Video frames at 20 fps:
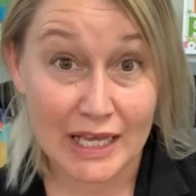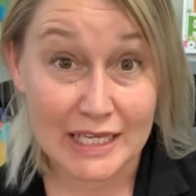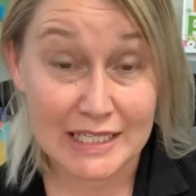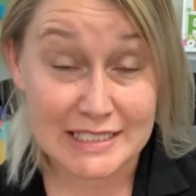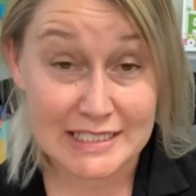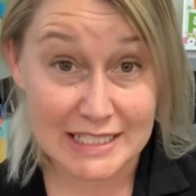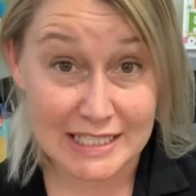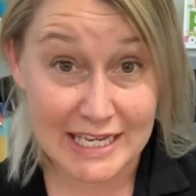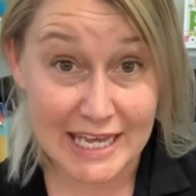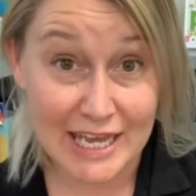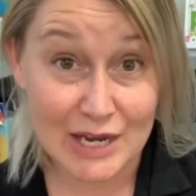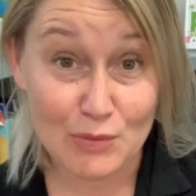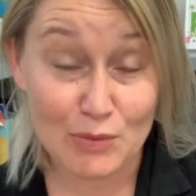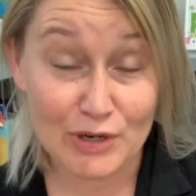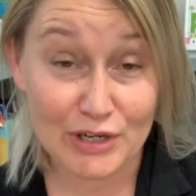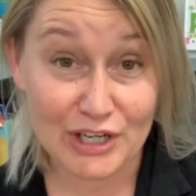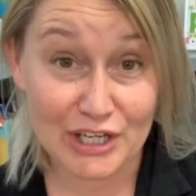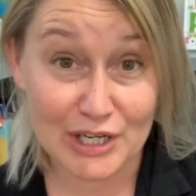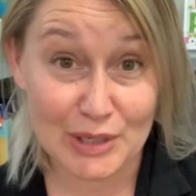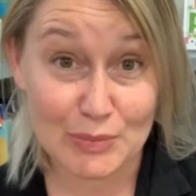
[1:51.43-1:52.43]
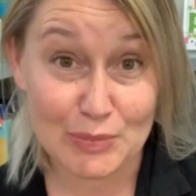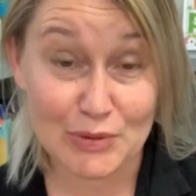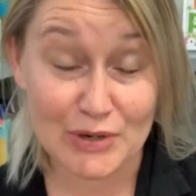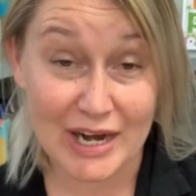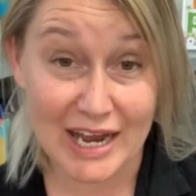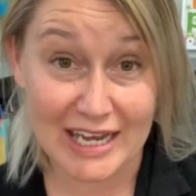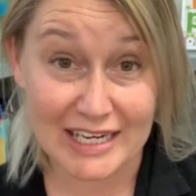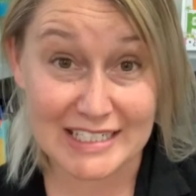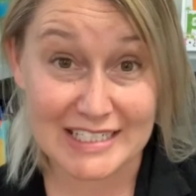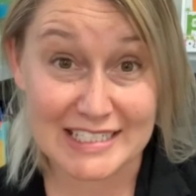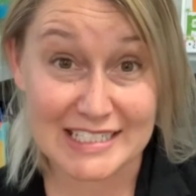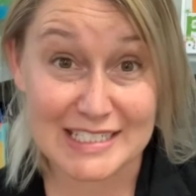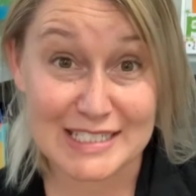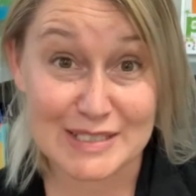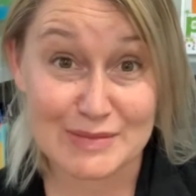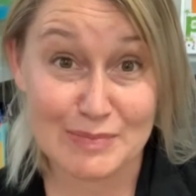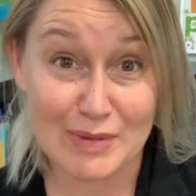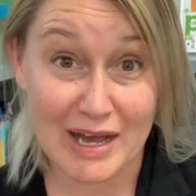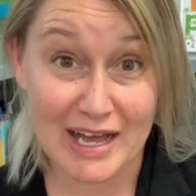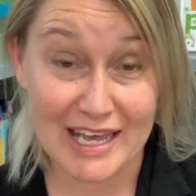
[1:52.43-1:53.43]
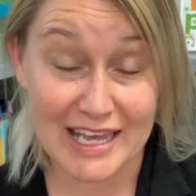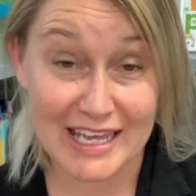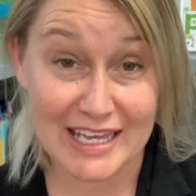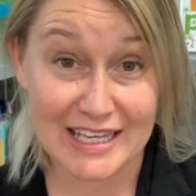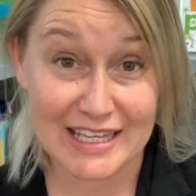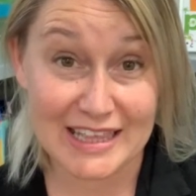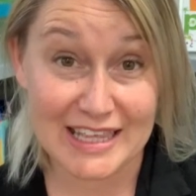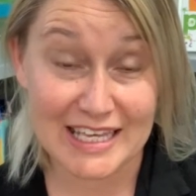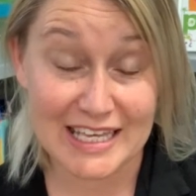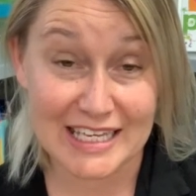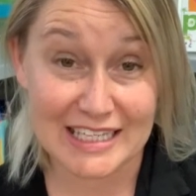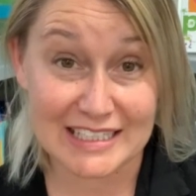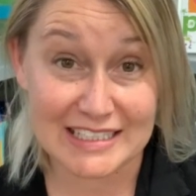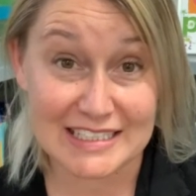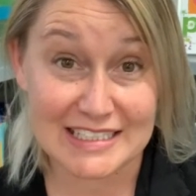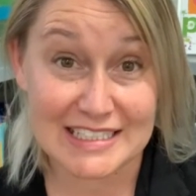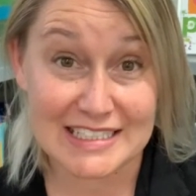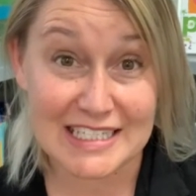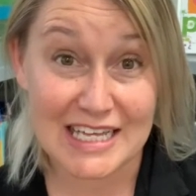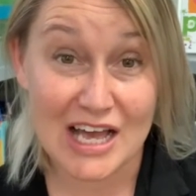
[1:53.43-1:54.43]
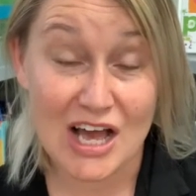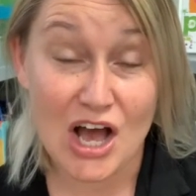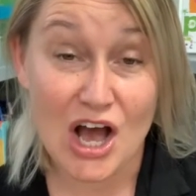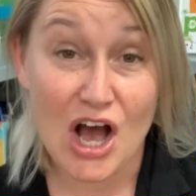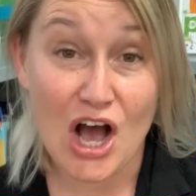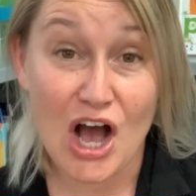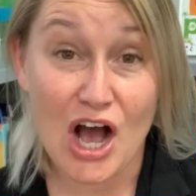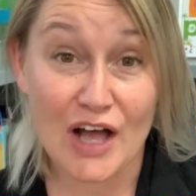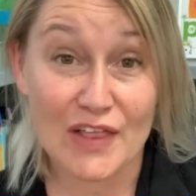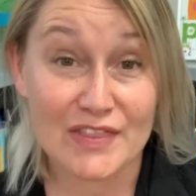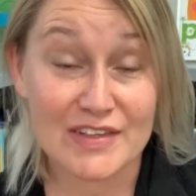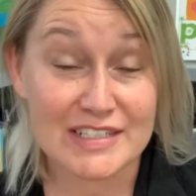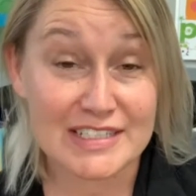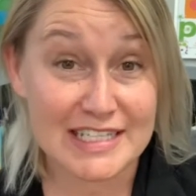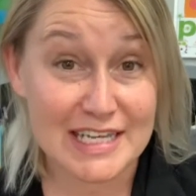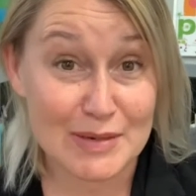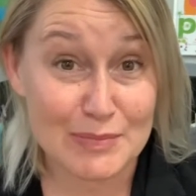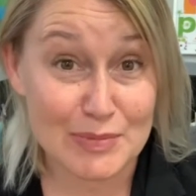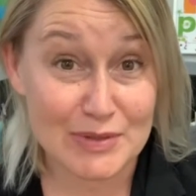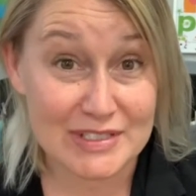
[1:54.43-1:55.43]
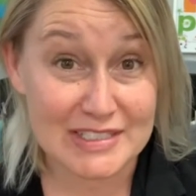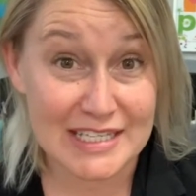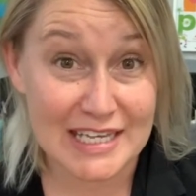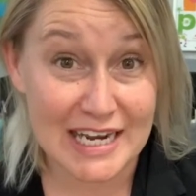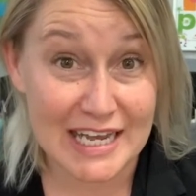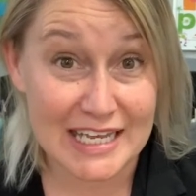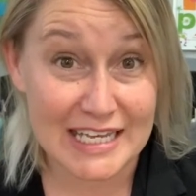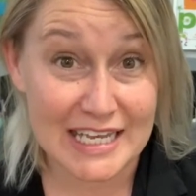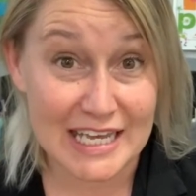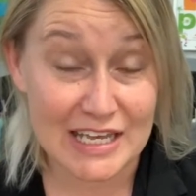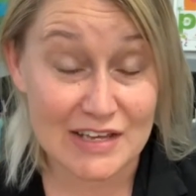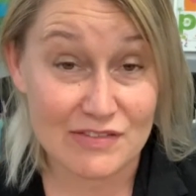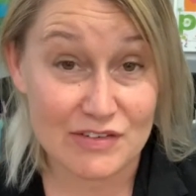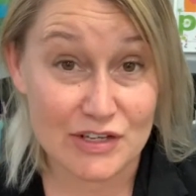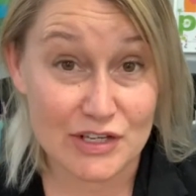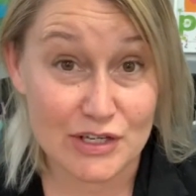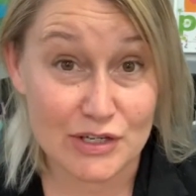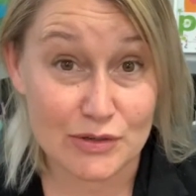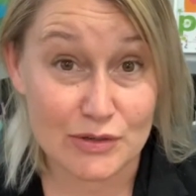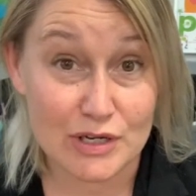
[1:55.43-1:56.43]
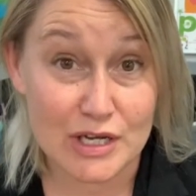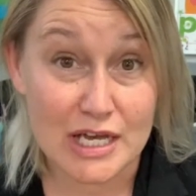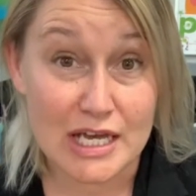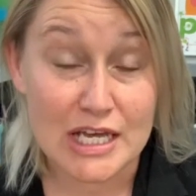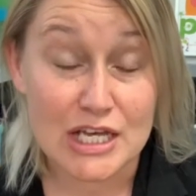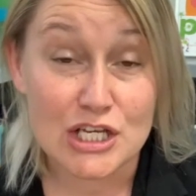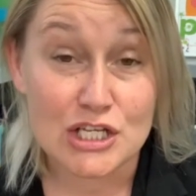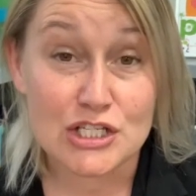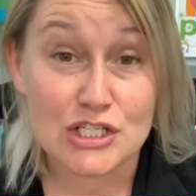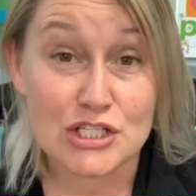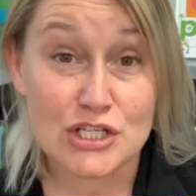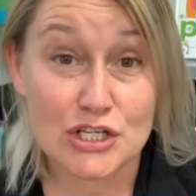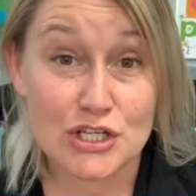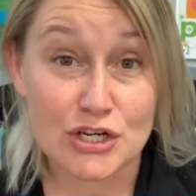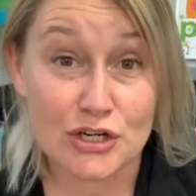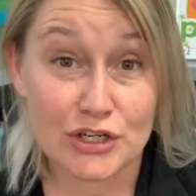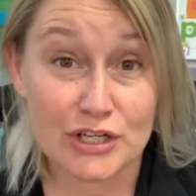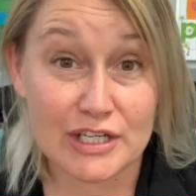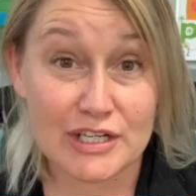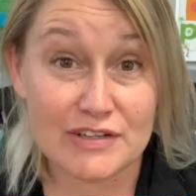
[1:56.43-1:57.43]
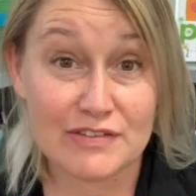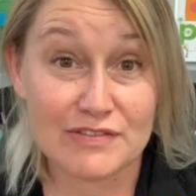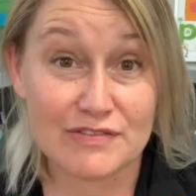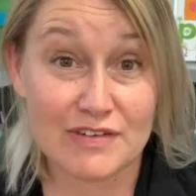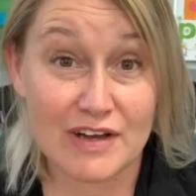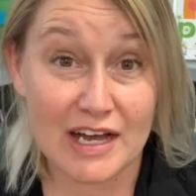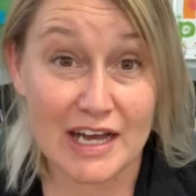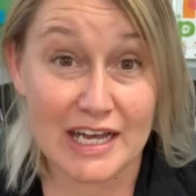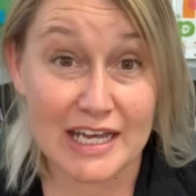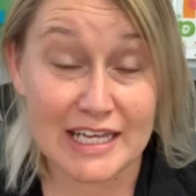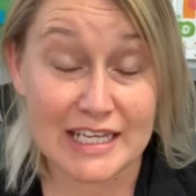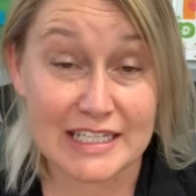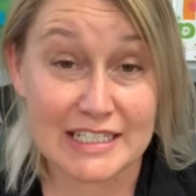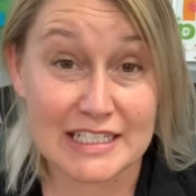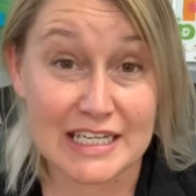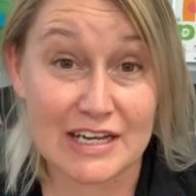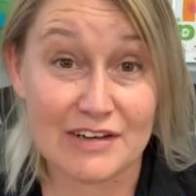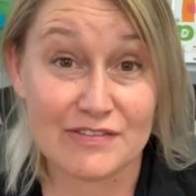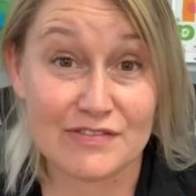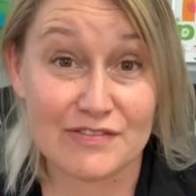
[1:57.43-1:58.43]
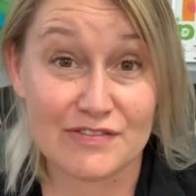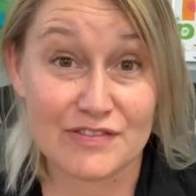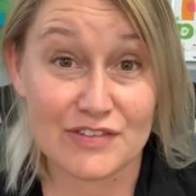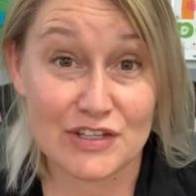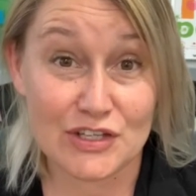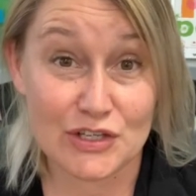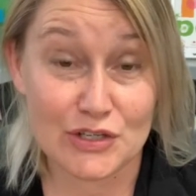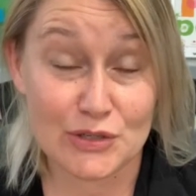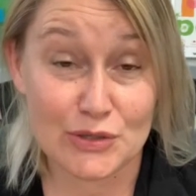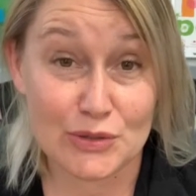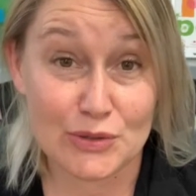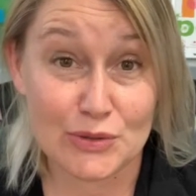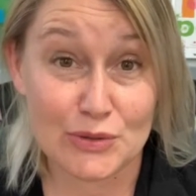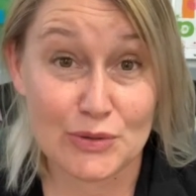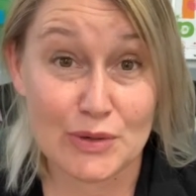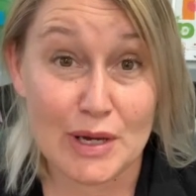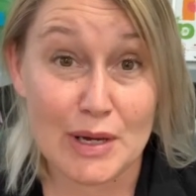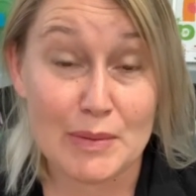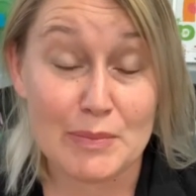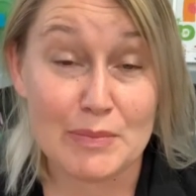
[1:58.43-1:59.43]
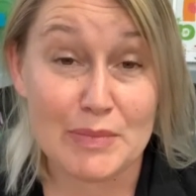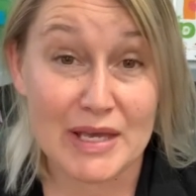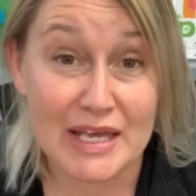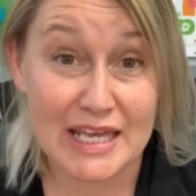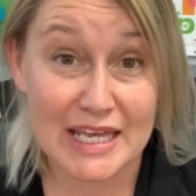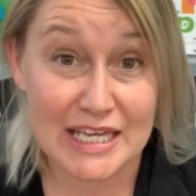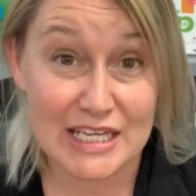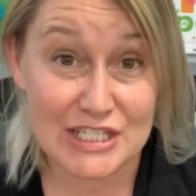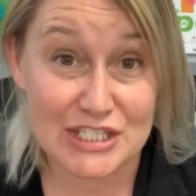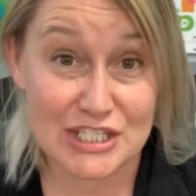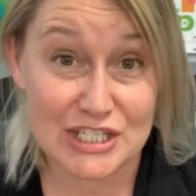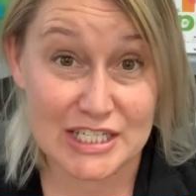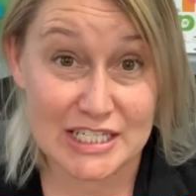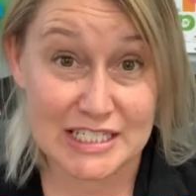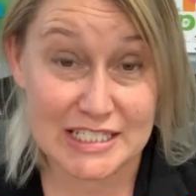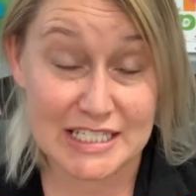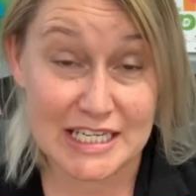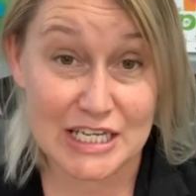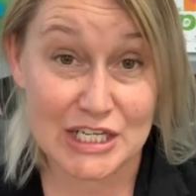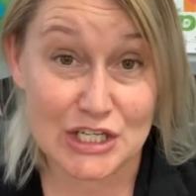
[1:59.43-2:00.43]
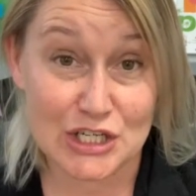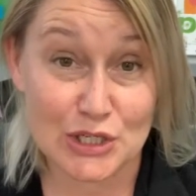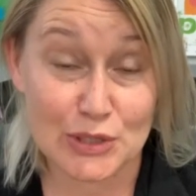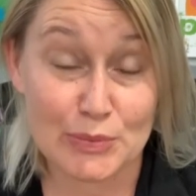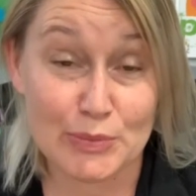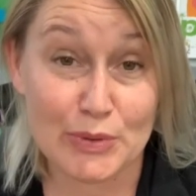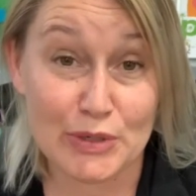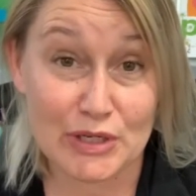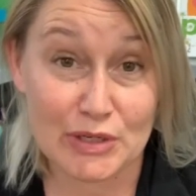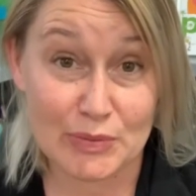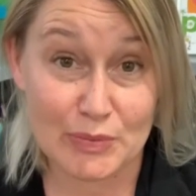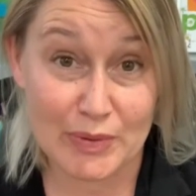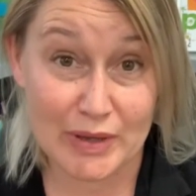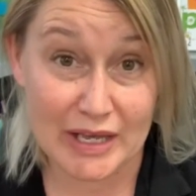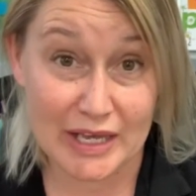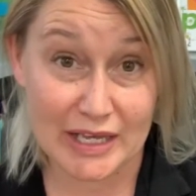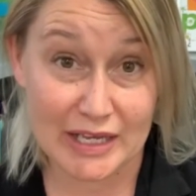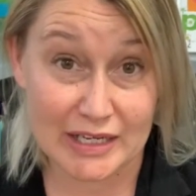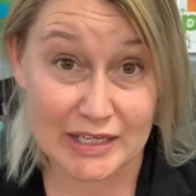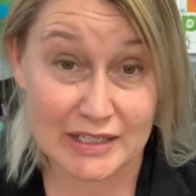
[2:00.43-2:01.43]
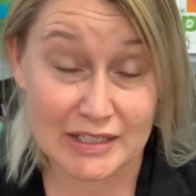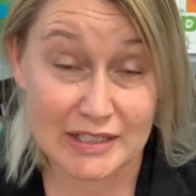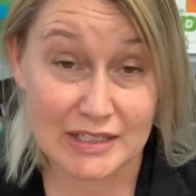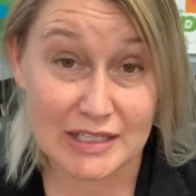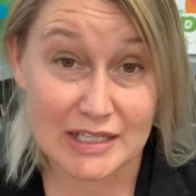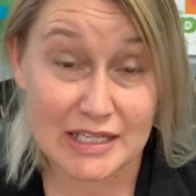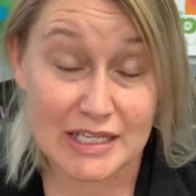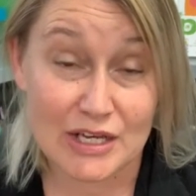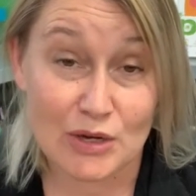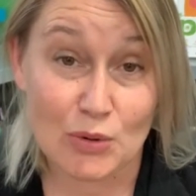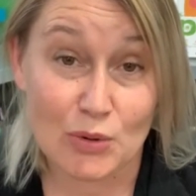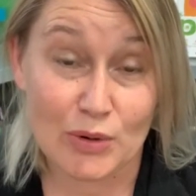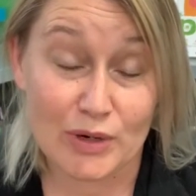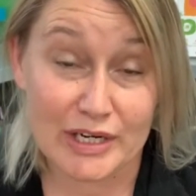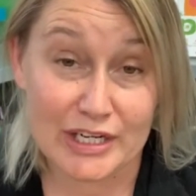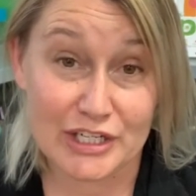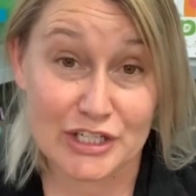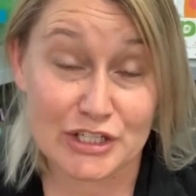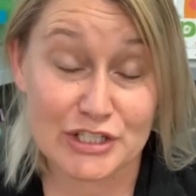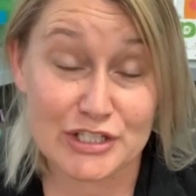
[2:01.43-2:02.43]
Today we're going to practice spying things on the samples that I gave you. So you're going to find a few pages in your book bin or in your